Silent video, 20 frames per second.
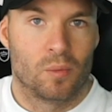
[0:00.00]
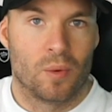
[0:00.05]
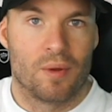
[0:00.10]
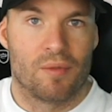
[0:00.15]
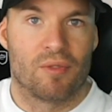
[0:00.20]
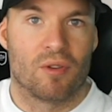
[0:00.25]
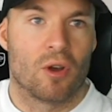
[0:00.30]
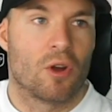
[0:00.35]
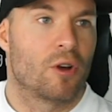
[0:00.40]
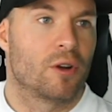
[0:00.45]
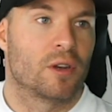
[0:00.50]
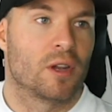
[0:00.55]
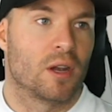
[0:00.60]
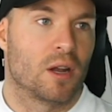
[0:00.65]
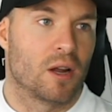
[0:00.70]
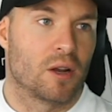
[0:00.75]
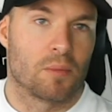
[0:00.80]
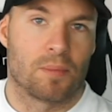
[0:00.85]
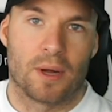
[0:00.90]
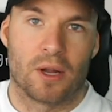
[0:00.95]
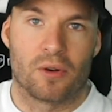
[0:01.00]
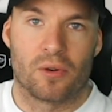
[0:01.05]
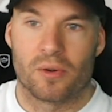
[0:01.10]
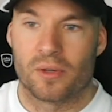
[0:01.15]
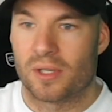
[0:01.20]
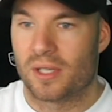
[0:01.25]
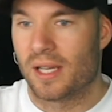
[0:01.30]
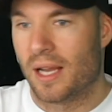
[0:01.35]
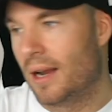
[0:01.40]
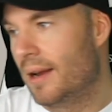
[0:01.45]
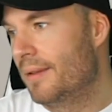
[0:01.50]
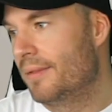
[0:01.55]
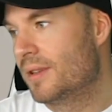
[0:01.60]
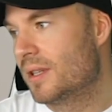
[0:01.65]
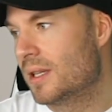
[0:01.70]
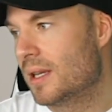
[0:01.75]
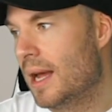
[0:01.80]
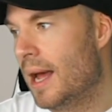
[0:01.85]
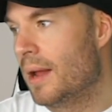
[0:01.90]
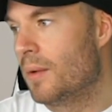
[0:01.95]
We've learned a lot about
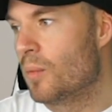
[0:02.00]
ourselves,